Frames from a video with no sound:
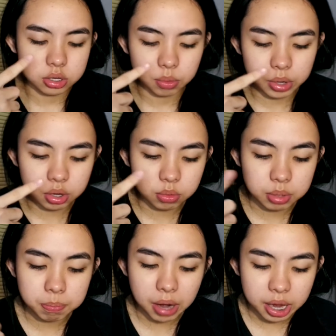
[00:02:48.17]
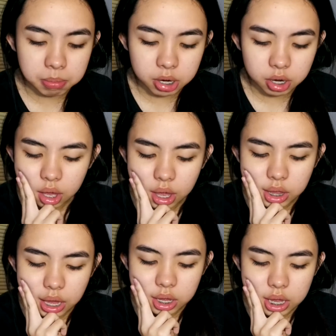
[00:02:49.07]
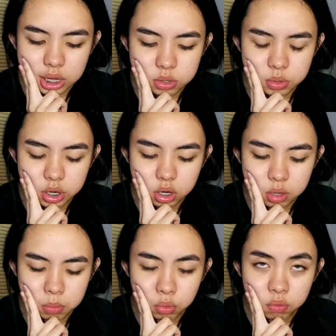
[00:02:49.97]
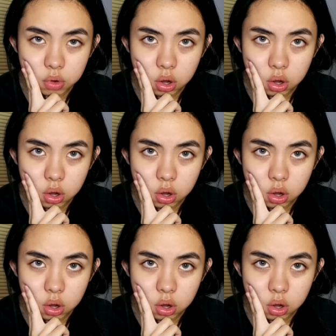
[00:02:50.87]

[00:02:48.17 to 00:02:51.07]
so we're good with primer, and I guess we're gonna move